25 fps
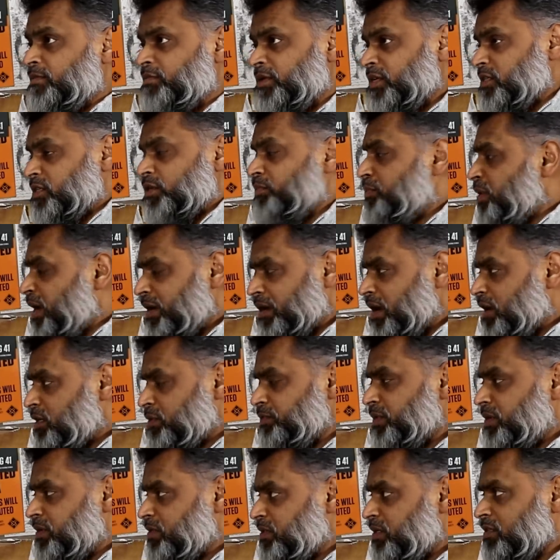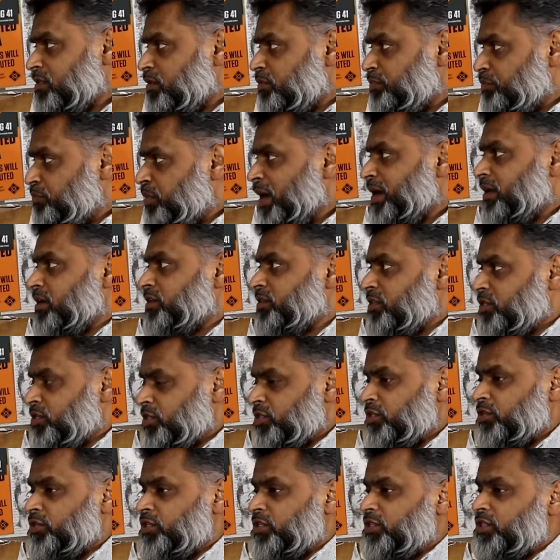Just to break our spirits, just to break
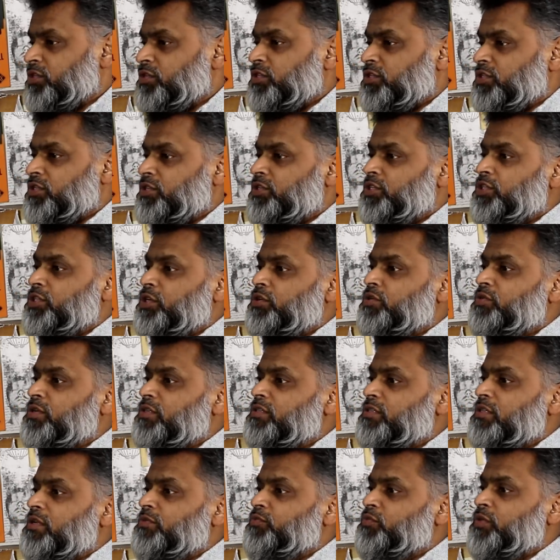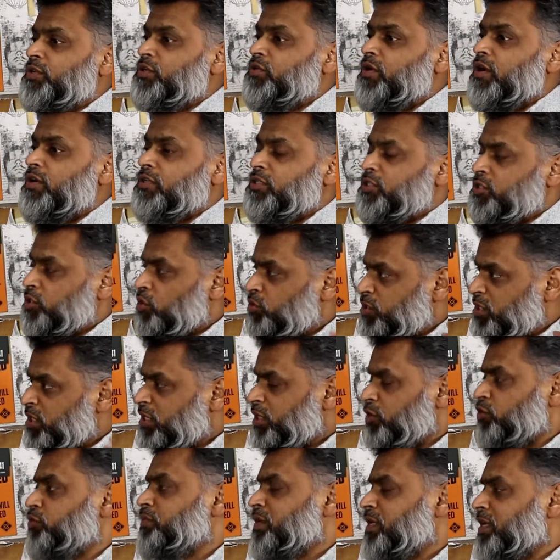us, to show us that you are
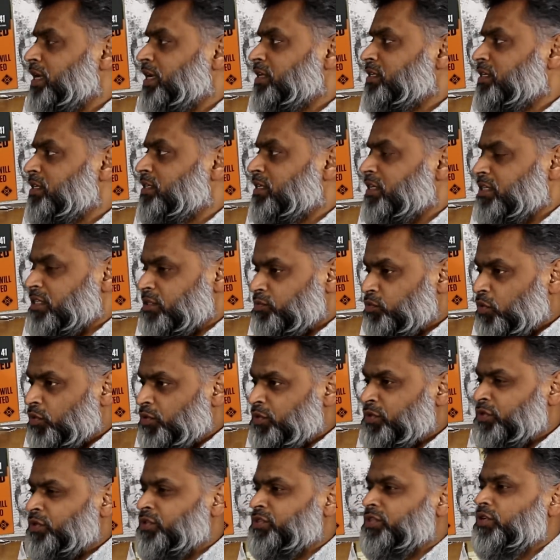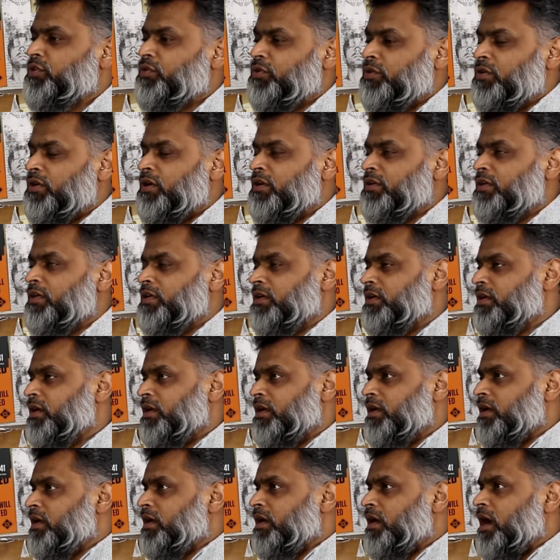totally humiliated. This is what we're doing to your Quran.
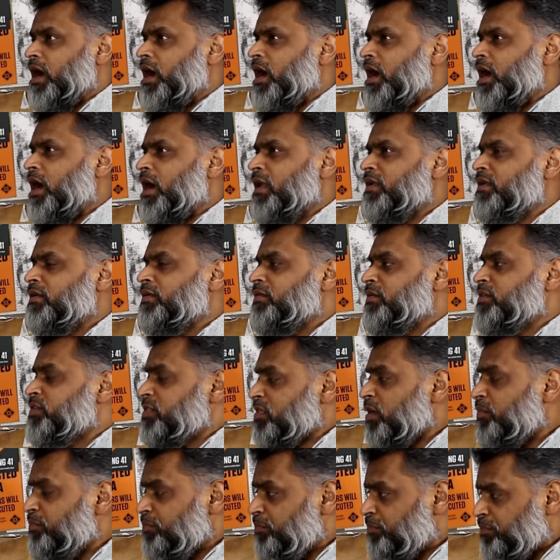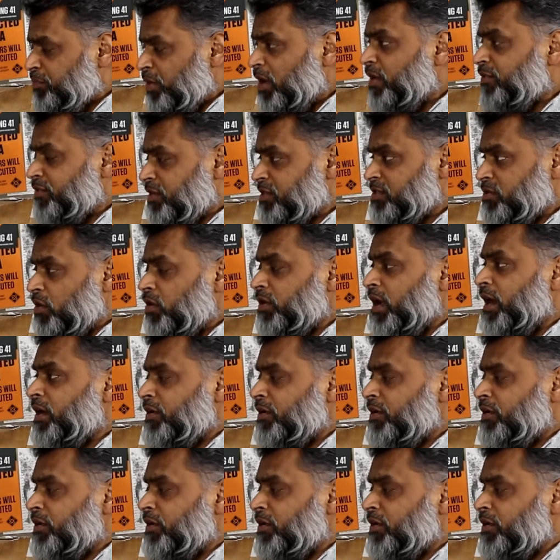And some of us got